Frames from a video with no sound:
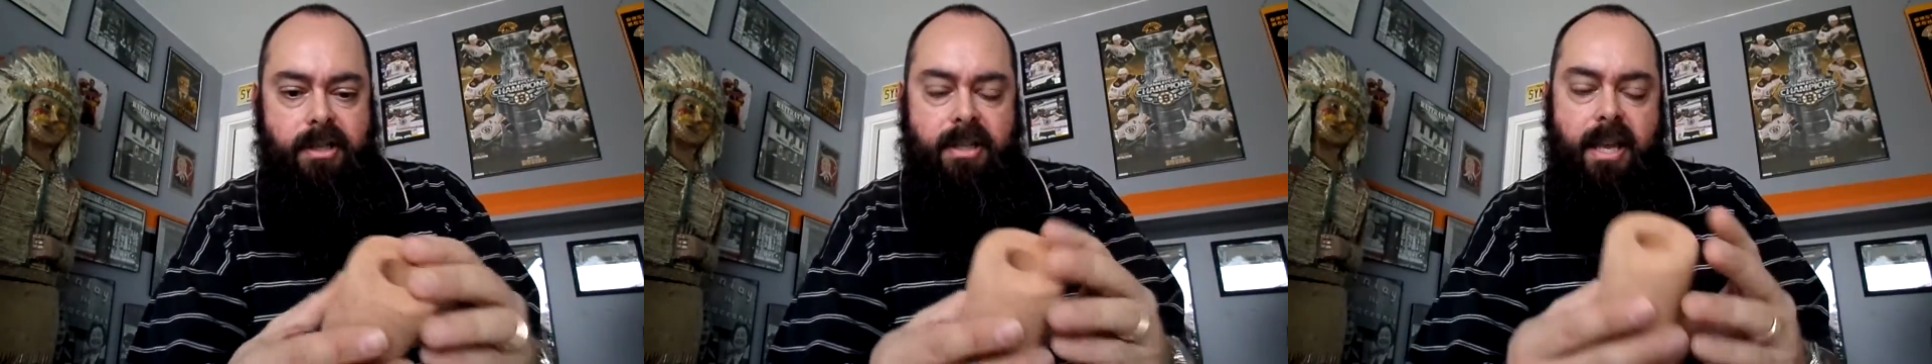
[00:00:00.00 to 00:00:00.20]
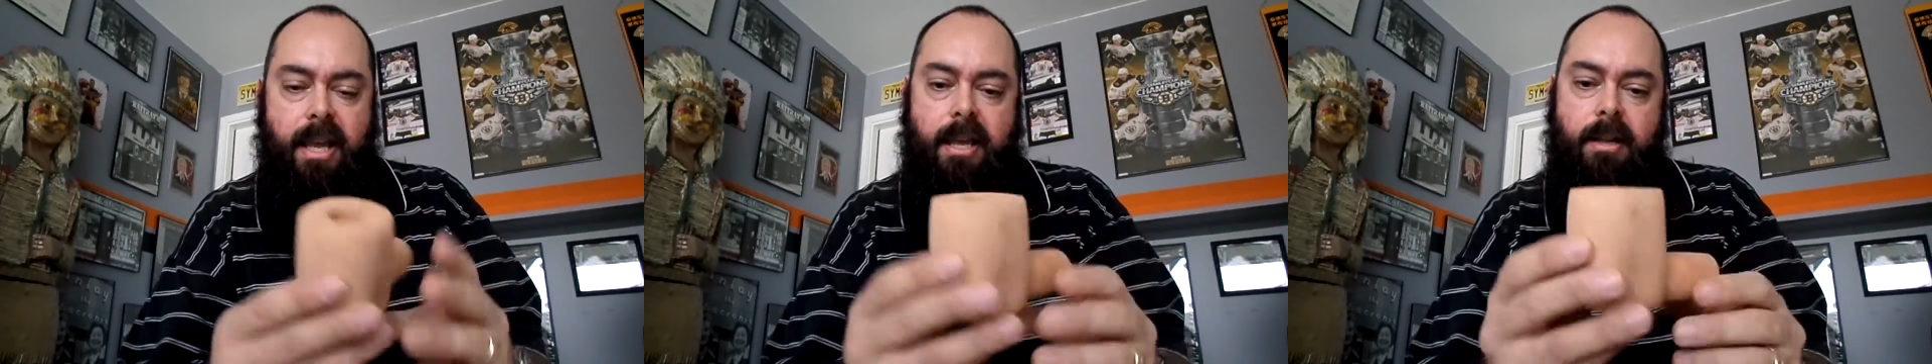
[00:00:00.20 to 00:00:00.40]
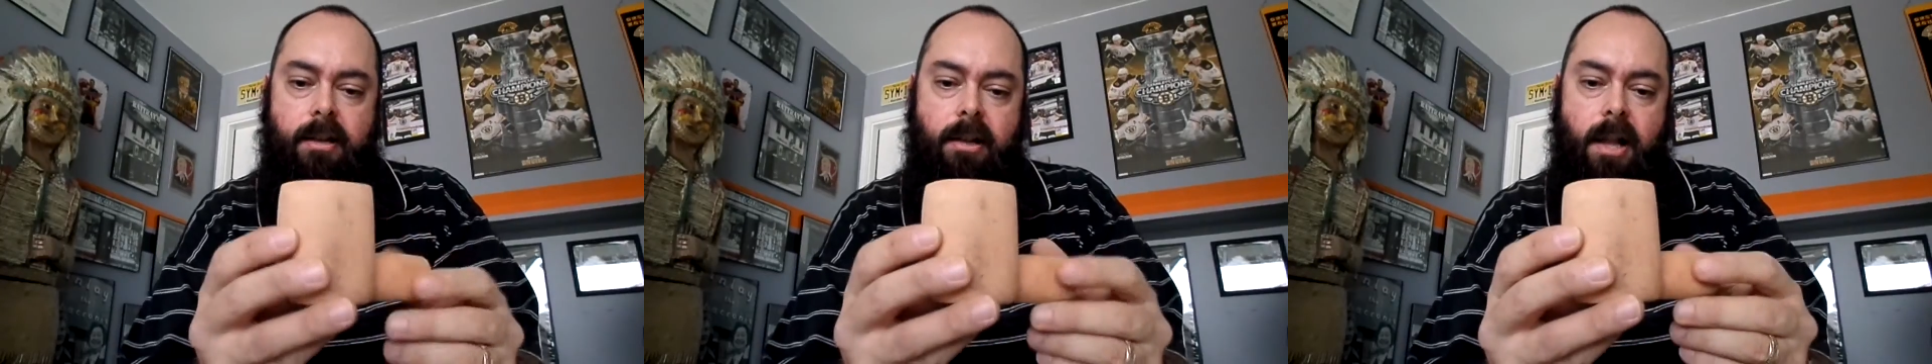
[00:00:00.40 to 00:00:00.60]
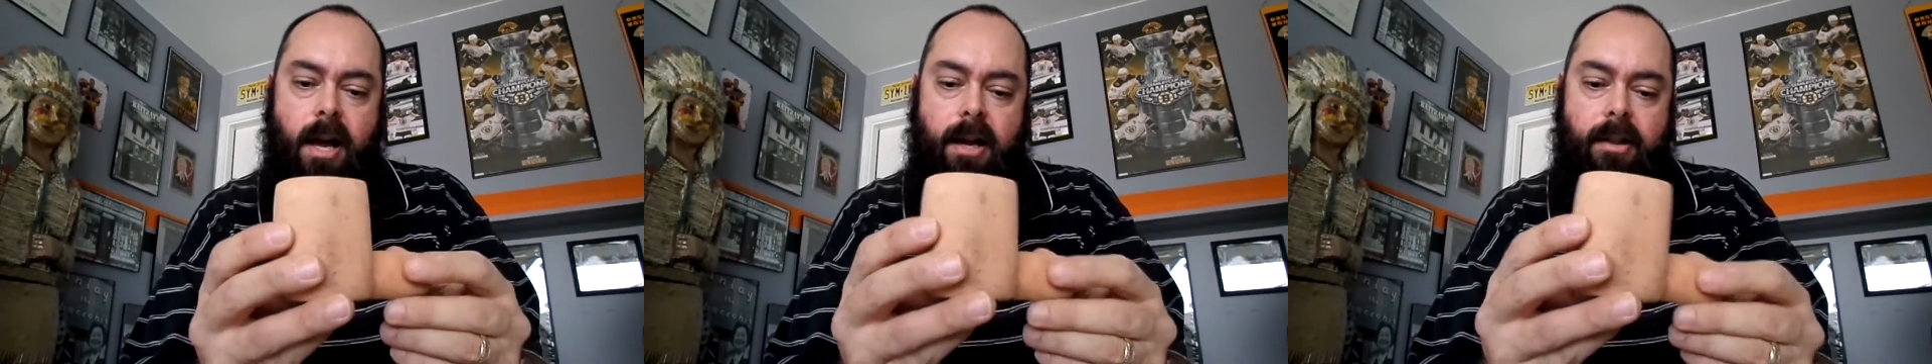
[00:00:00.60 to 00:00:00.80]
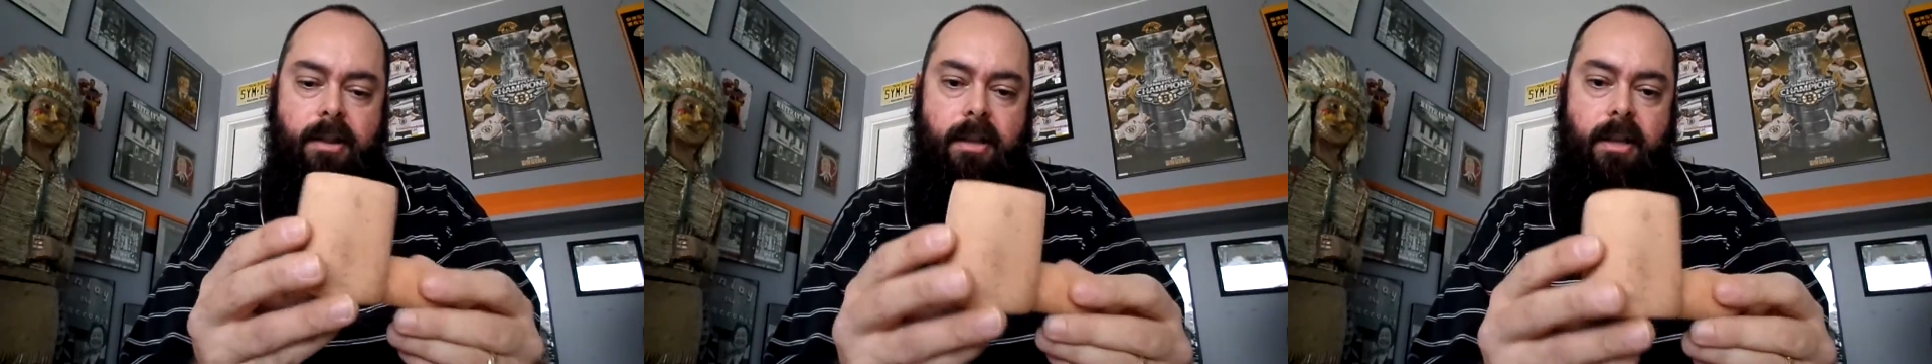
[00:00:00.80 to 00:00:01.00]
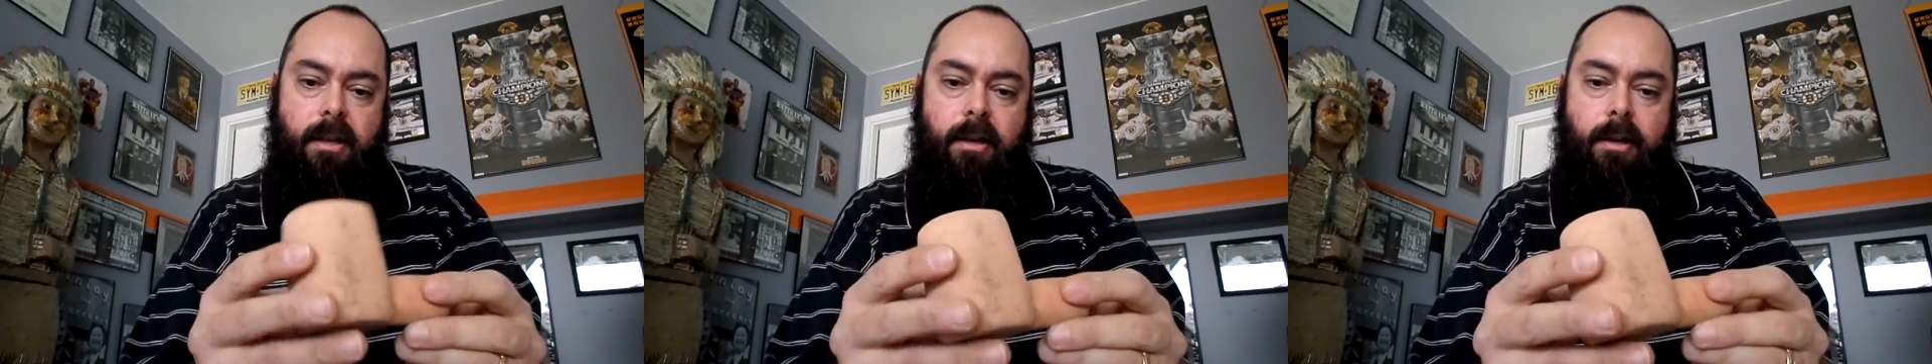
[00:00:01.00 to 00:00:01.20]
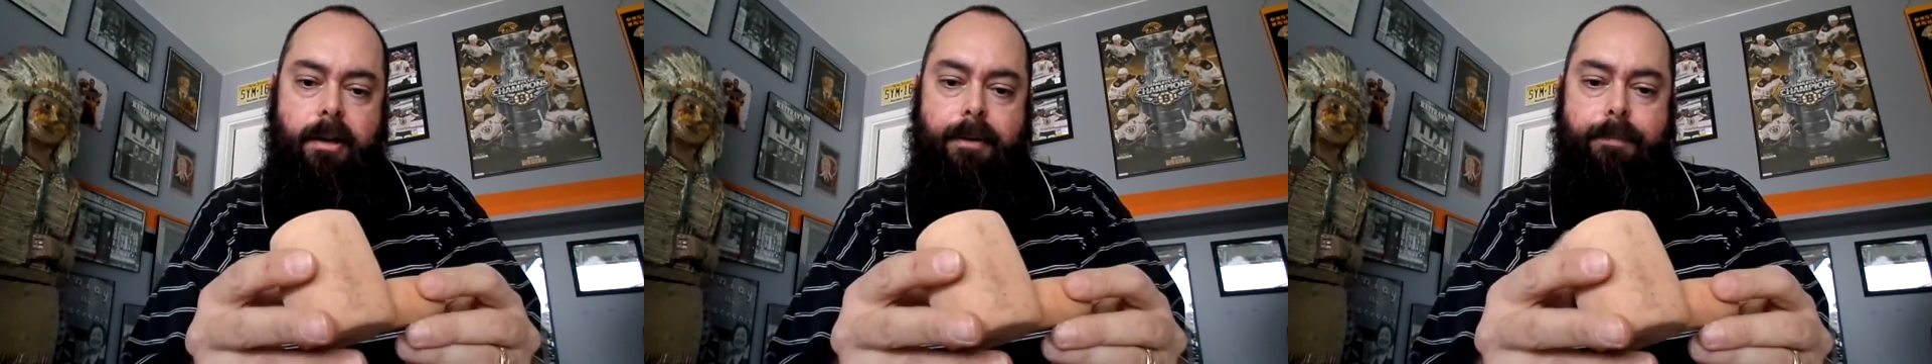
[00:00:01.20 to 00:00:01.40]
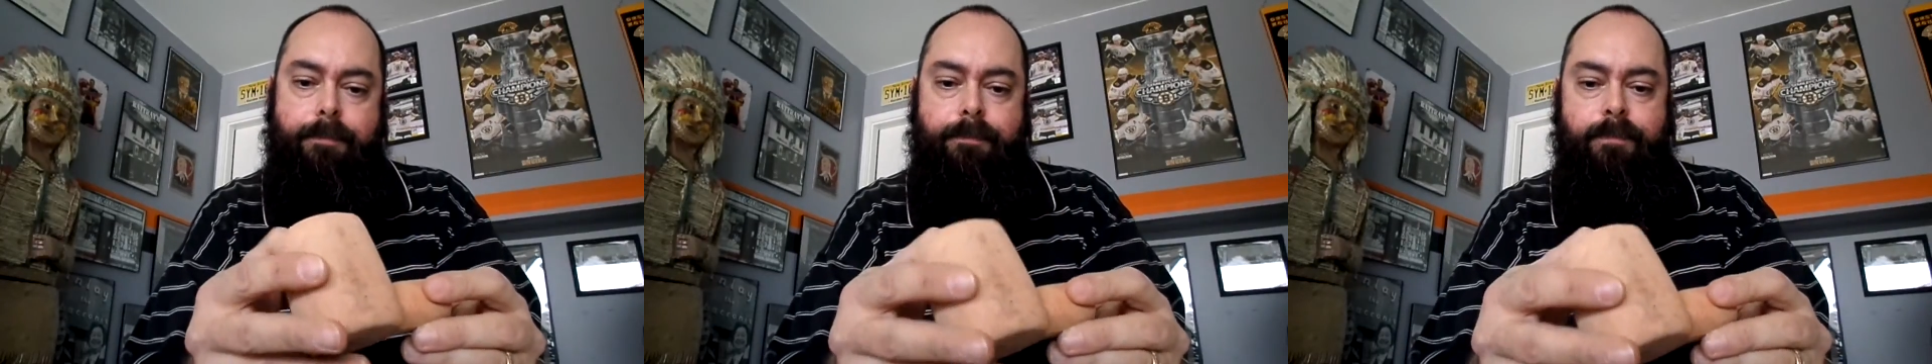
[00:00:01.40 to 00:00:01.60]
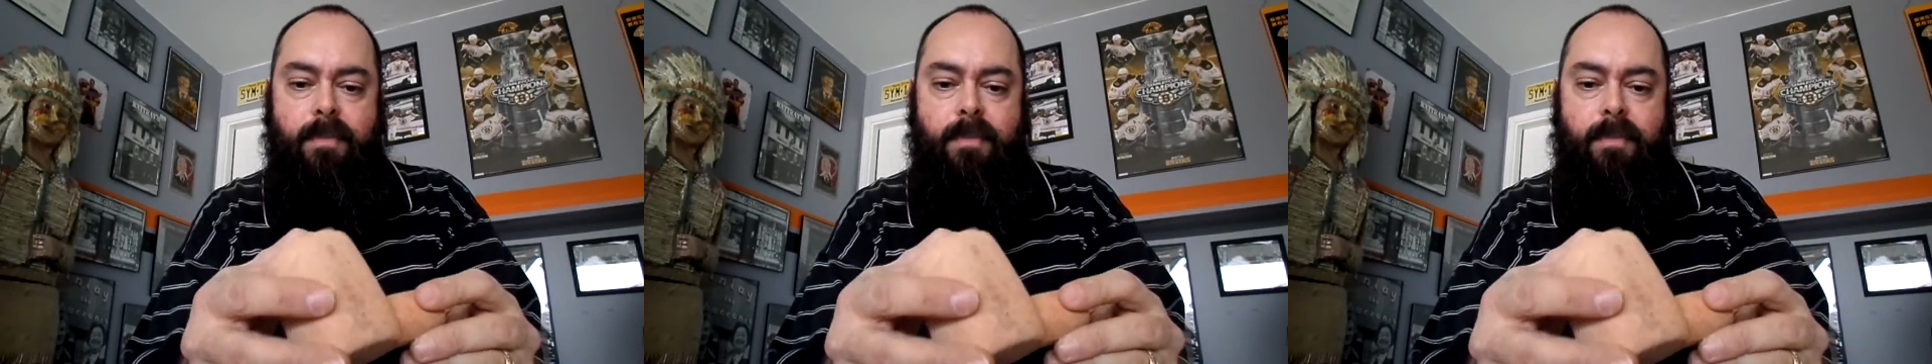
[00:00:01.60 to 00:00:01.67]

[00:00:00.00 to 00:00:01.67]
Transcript: to take a lot of the, um,